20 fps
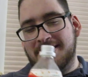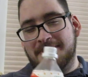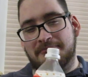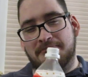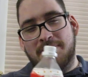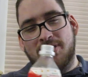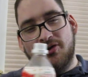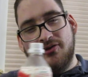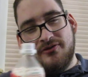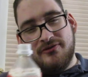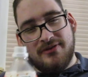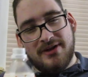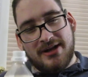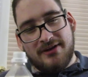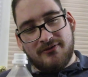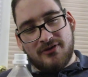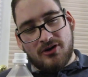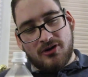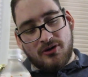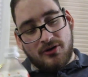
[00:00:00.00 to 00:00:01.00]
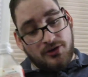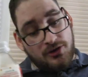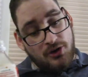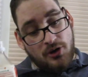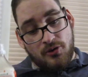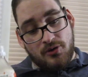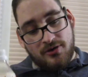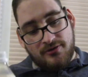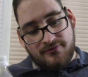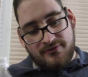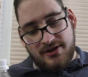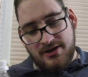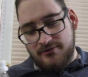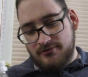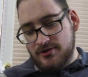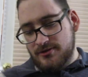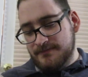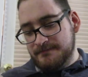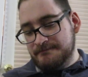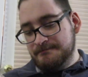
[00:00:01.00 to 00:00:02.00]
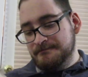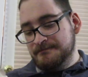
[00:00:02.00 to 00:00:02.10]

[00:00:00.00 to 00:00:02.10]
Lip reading: a milk flavor or a yogurt flavor.